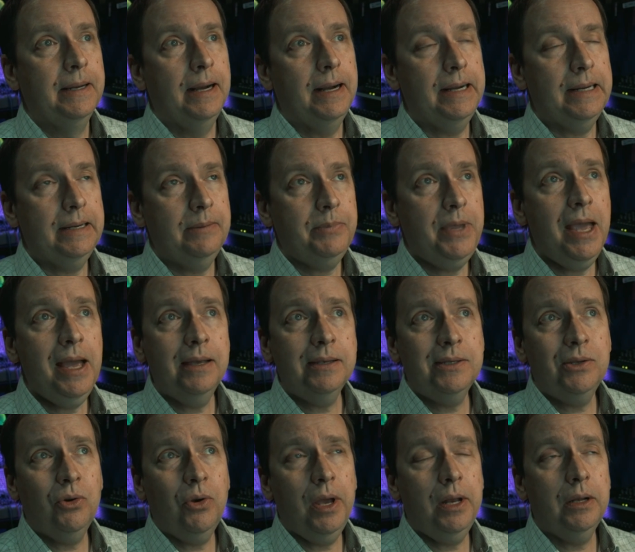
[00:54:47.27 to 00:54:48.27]
Um, yeah,
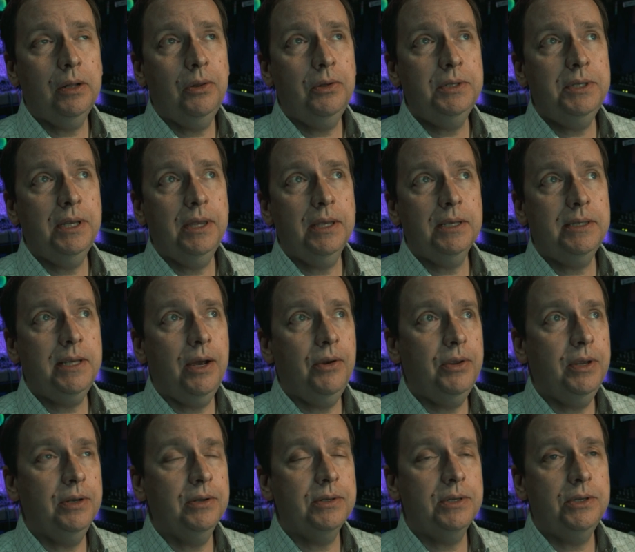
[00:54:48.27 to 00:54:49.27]
so kind of closing this out, you know,